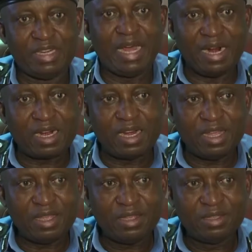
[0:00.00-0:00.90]

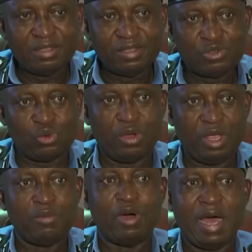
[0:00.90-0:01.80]
Directly to
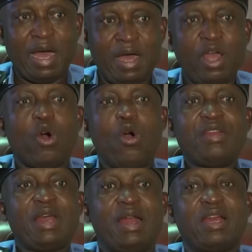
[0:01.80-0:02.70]
him or her, or
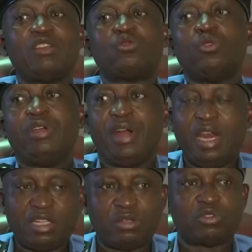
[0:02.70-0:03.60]
indirectly to a
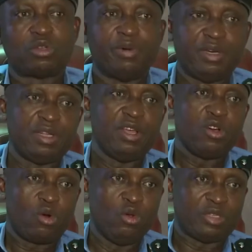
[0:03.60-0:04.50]
relative, somebody
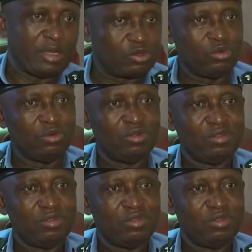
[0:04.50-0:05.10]
closer to.